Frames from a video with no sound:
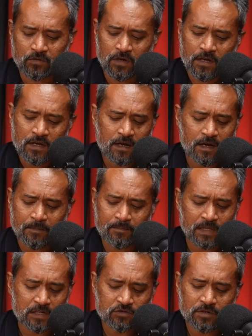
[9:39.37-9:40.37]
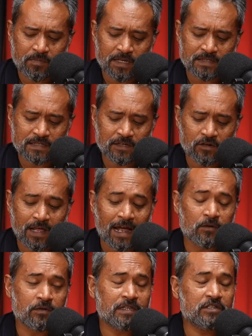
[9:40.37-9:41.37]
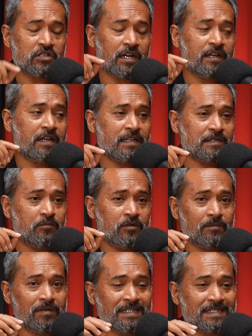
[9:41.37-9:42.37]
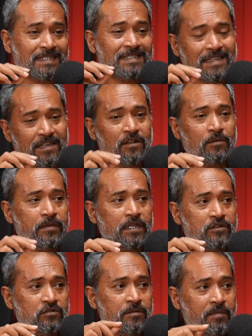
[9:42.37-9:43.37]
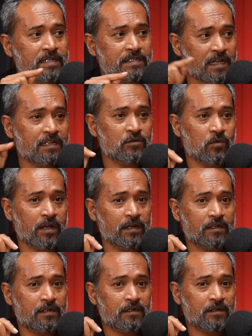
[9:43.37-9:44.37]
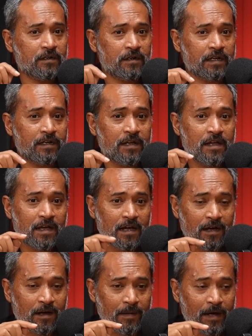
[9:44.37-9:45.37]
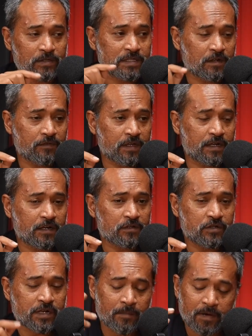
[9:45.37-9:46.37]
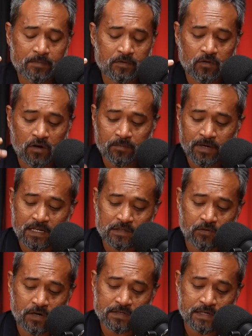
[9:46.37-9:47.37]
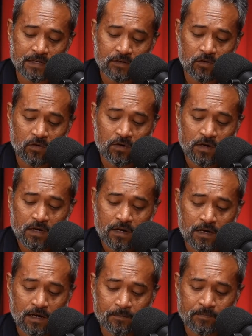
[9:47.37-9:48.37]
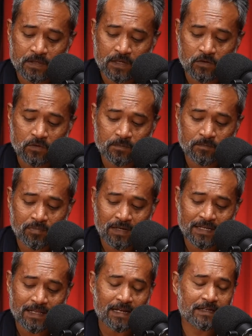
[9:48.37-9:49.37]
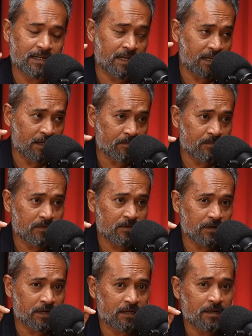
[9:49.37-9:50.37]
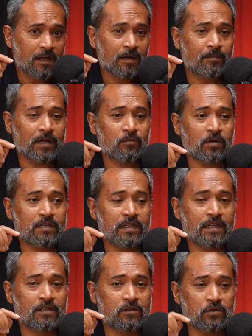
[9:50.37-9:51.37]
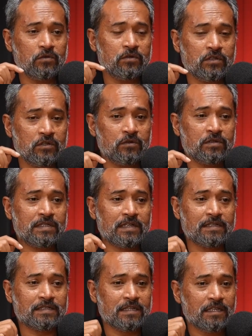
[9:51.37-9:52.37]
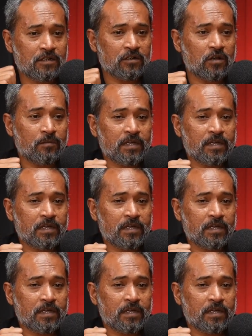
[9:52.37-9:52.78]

military bases and all. I don't think China has placed a single military base anywhere, right, outside of their country. I might be wrong, but as far as I know, they don't play that game, right? But what they do use is economic